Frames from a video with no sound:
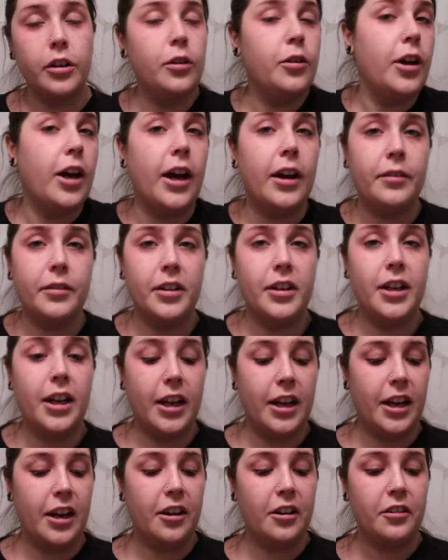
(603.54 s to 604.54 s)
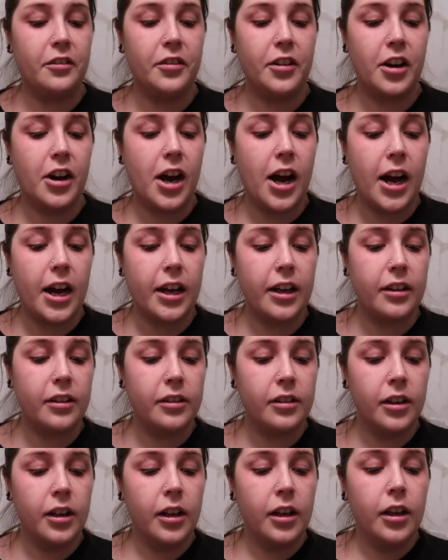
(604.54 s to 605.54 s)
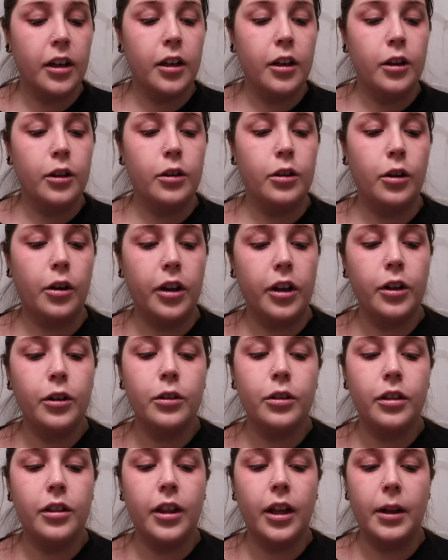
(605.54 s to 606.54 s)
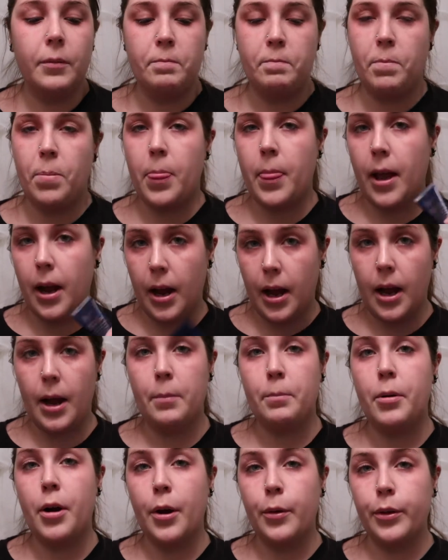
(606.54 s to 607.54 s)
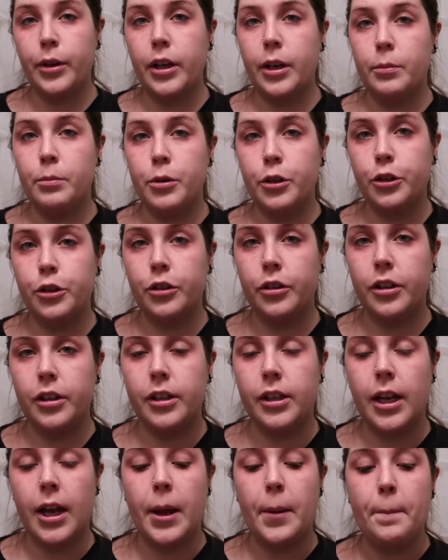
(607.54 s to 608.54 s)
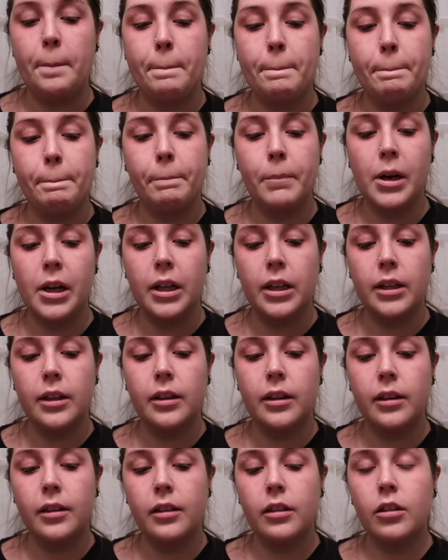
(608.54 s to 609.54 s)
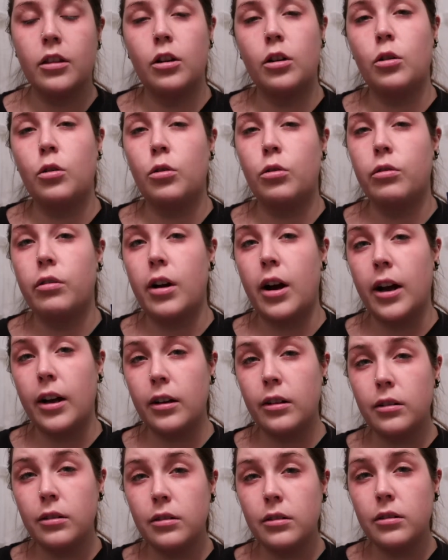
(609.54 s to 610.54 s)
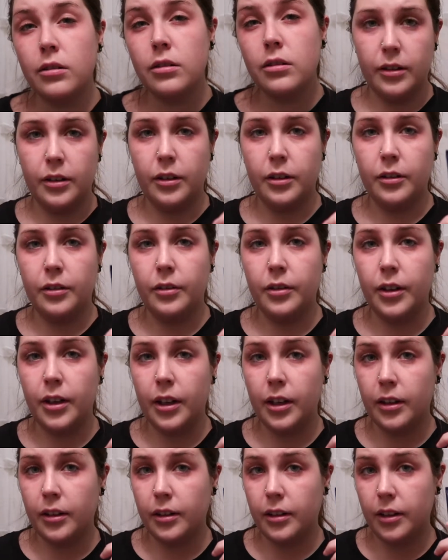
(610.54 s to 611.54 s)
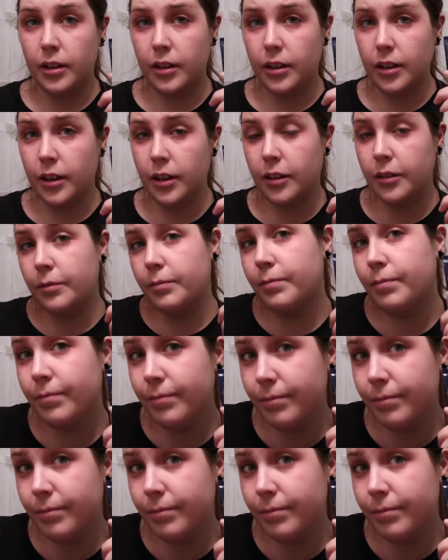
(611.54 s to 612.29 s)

you have to take care of your eyes. So I use the, I'm probably gonna butcher this name, but the Kryles? I don't know if you guys can tell.